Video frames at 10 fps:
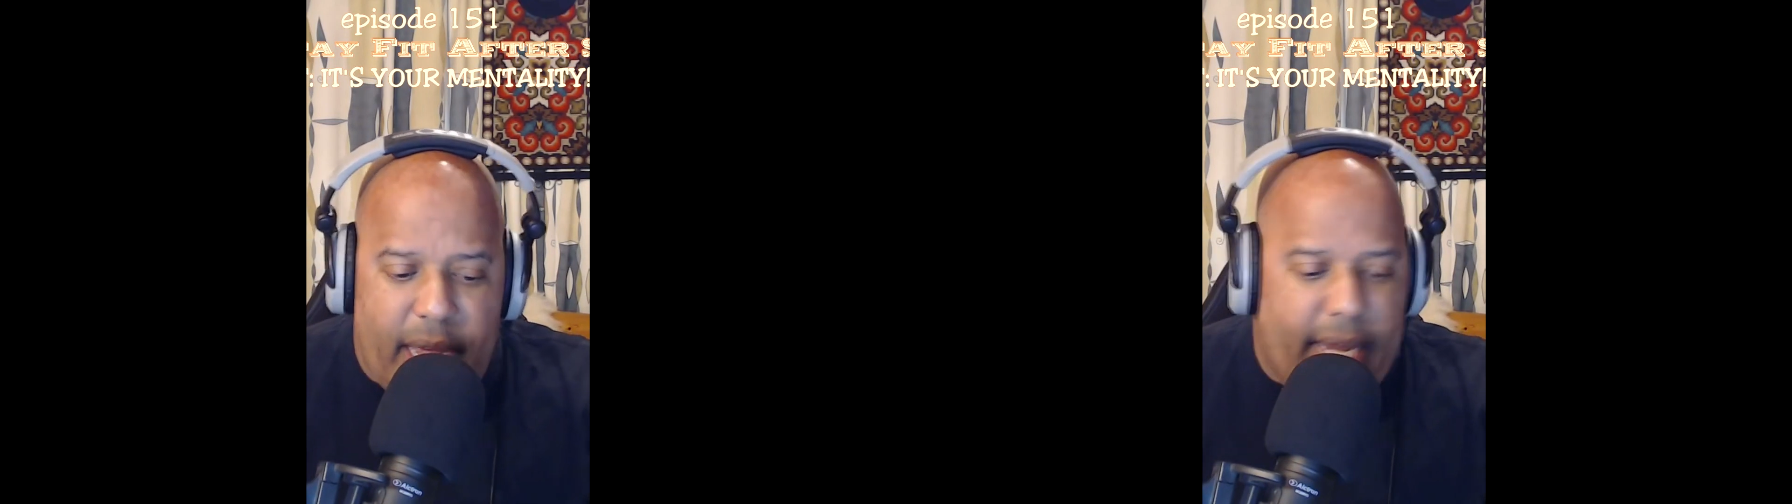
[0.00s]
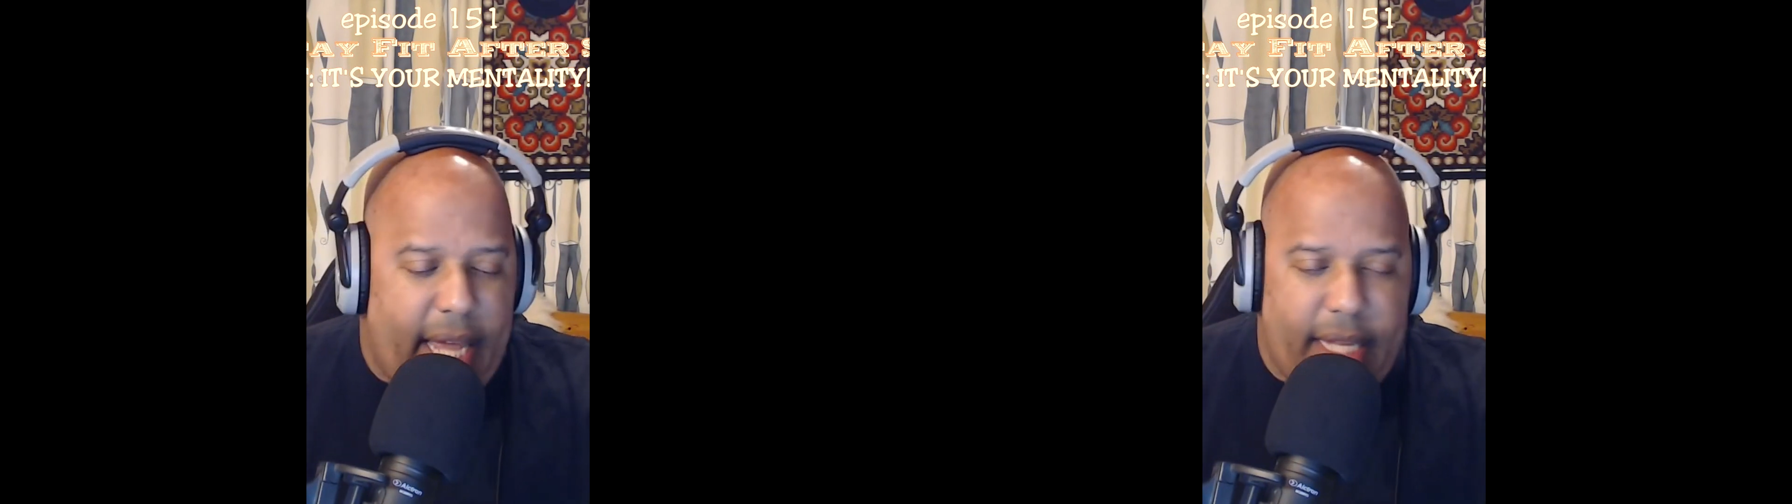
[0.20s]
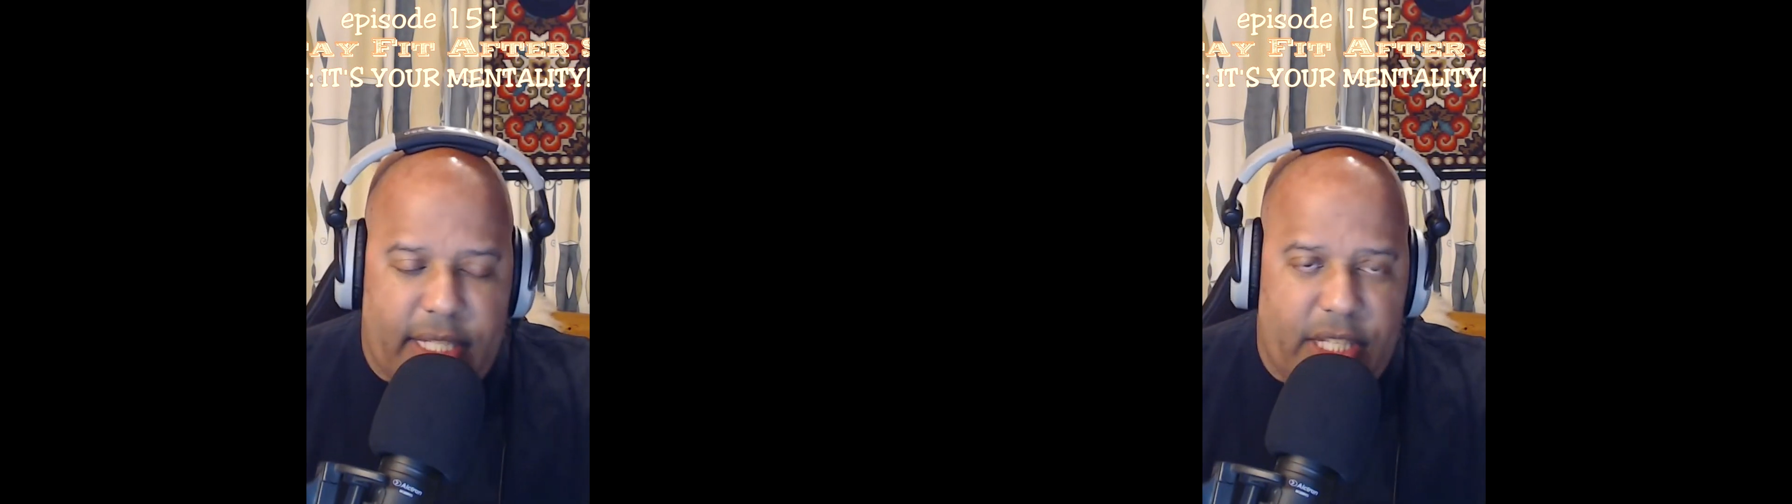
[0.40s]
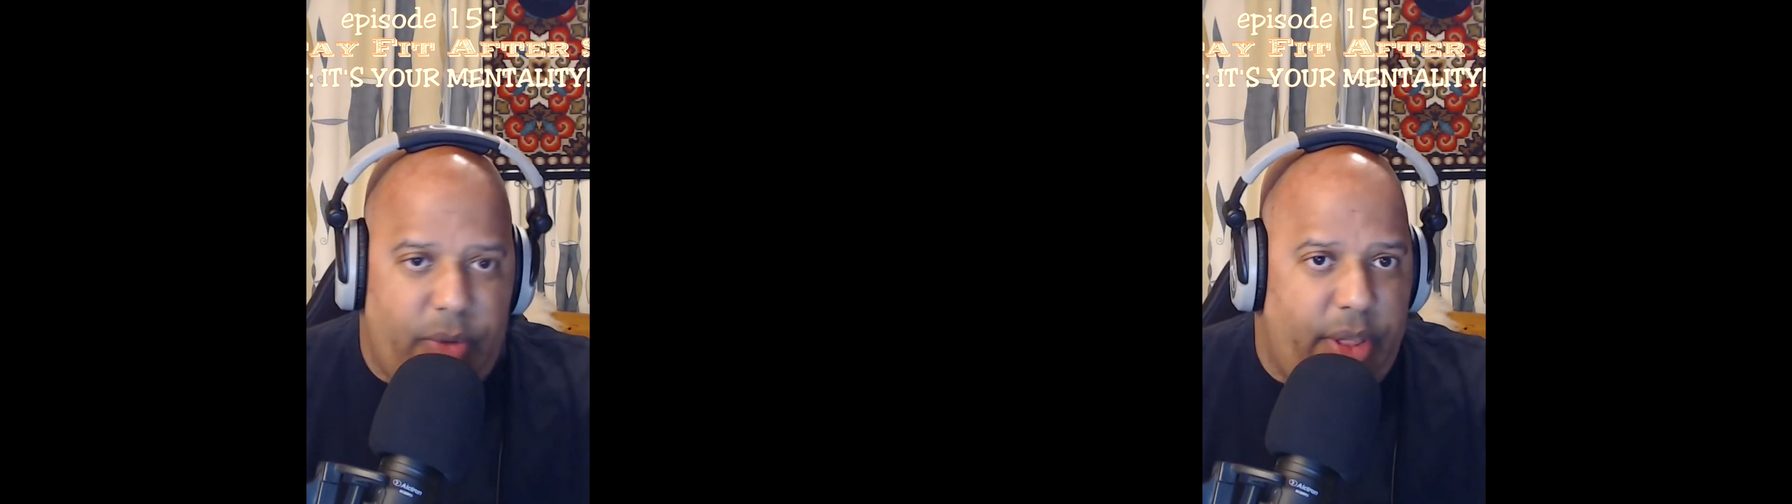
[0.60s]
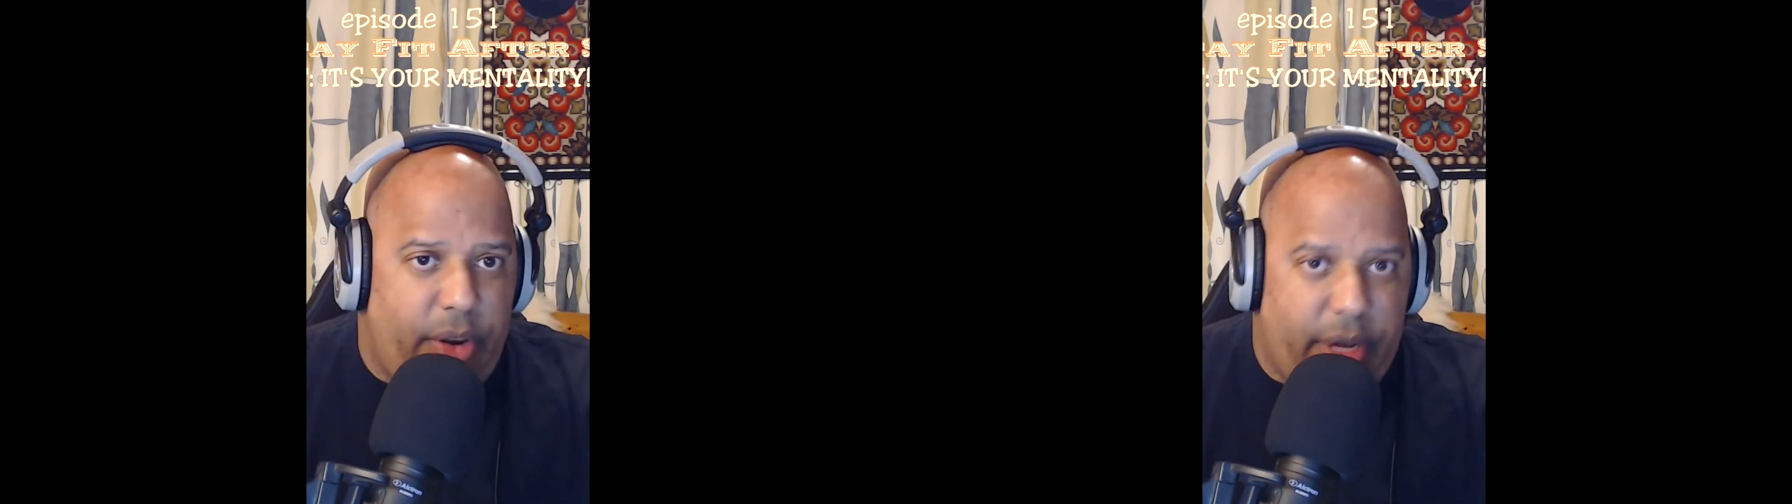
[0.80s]
Again, this is
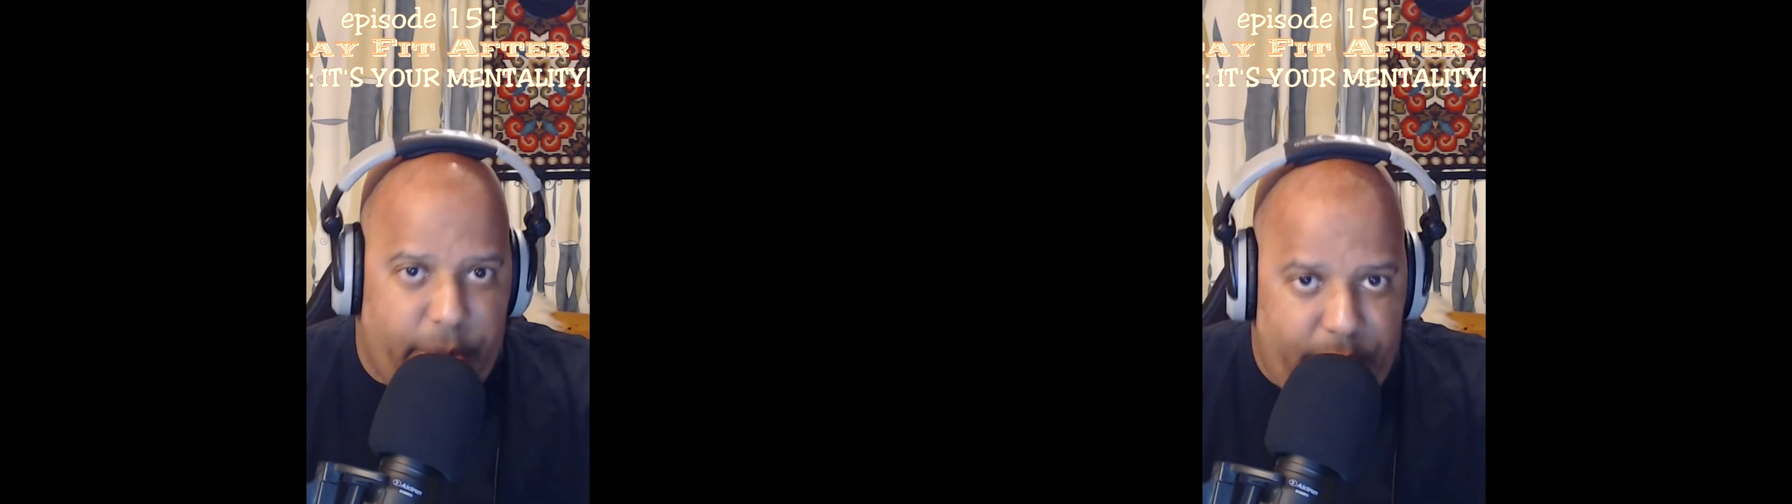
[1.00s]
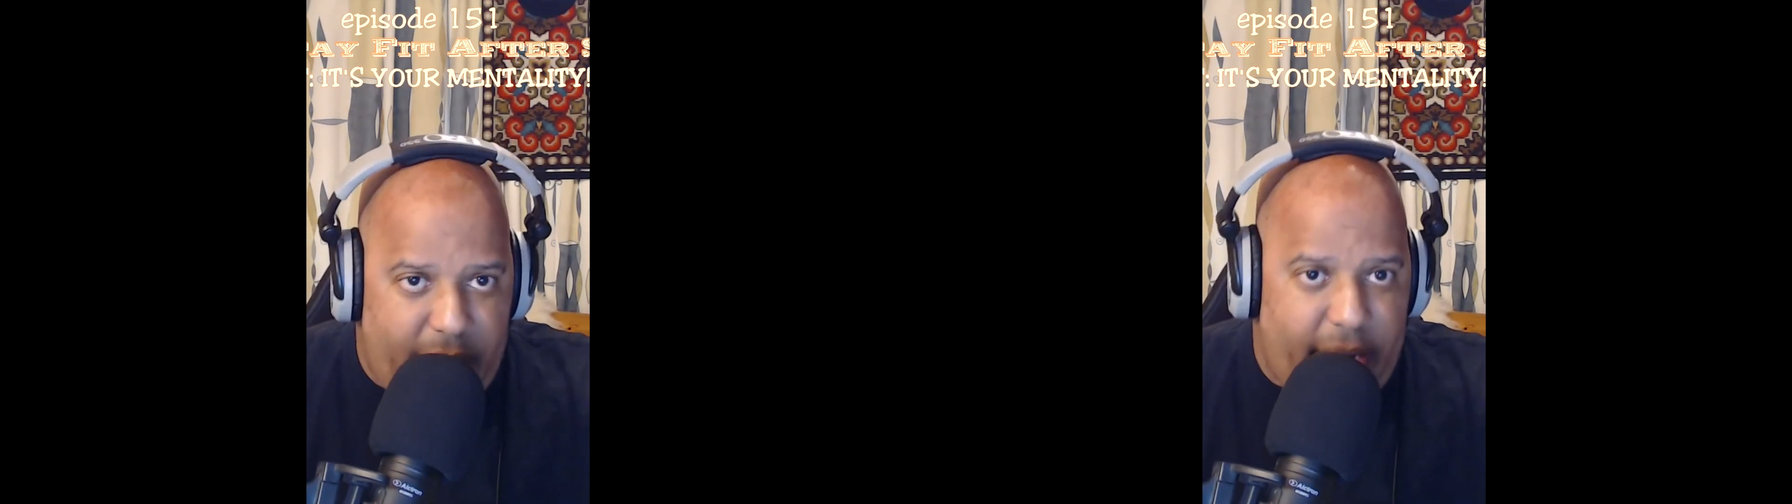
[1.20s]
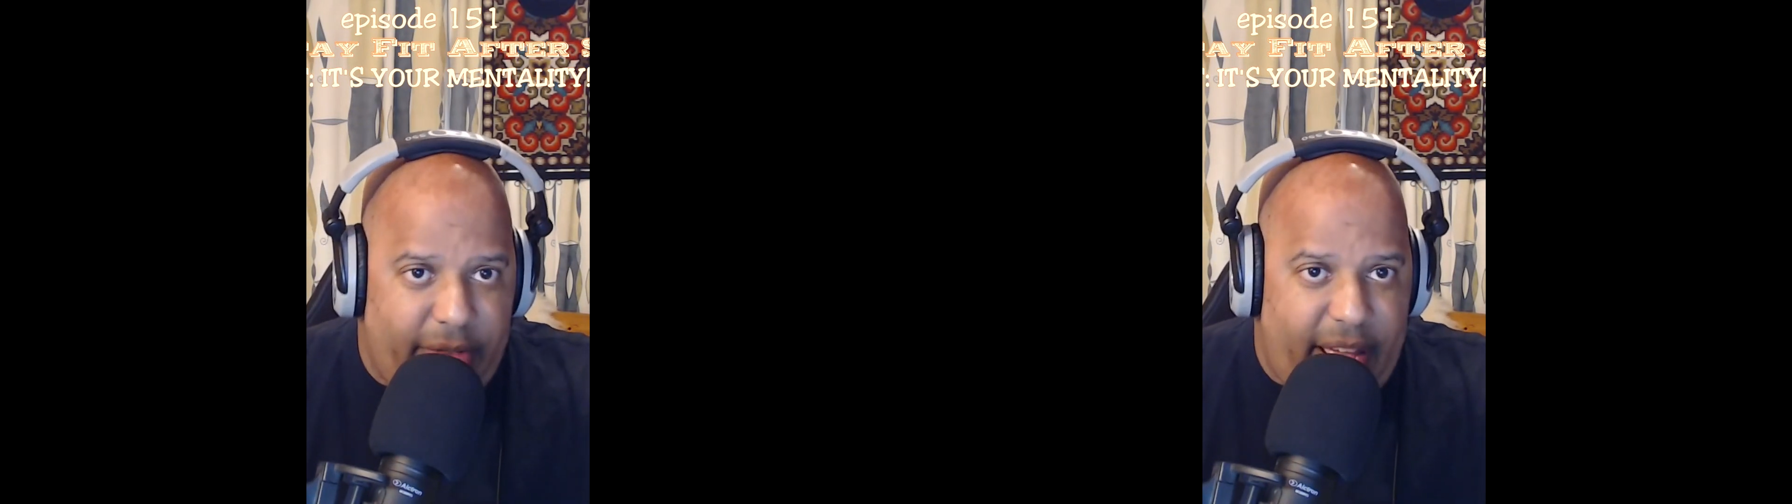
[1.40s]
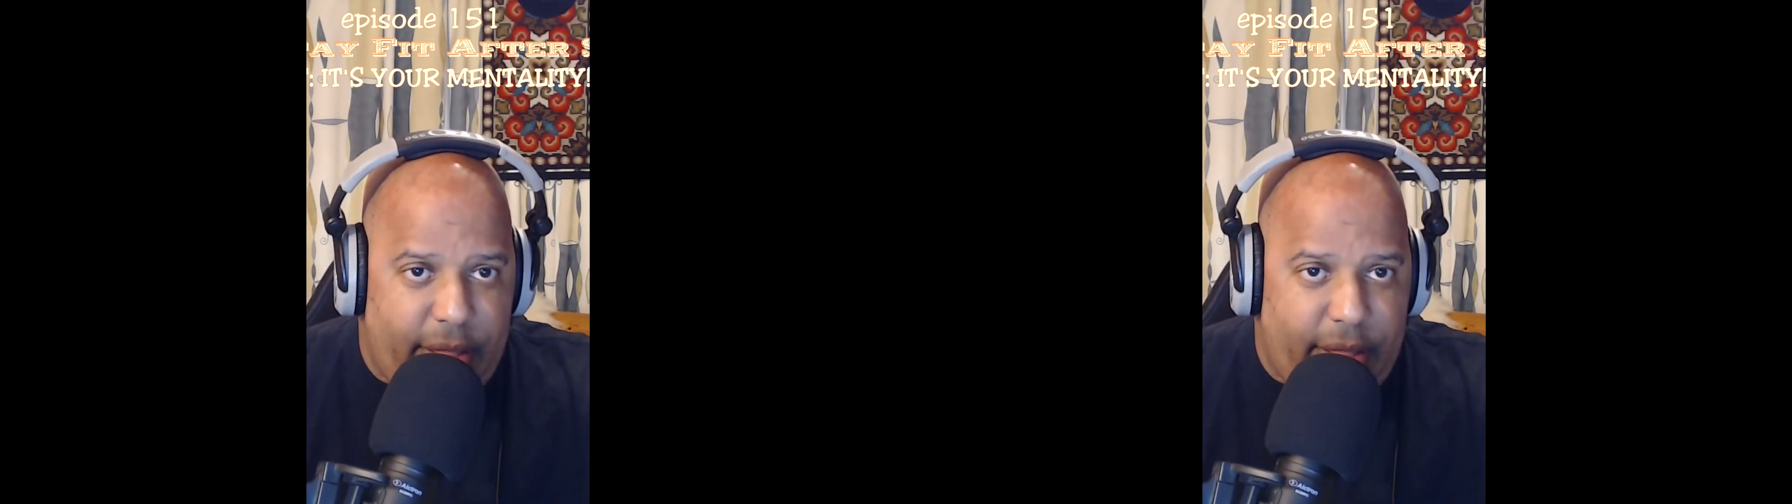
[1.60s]
whether you're a competitive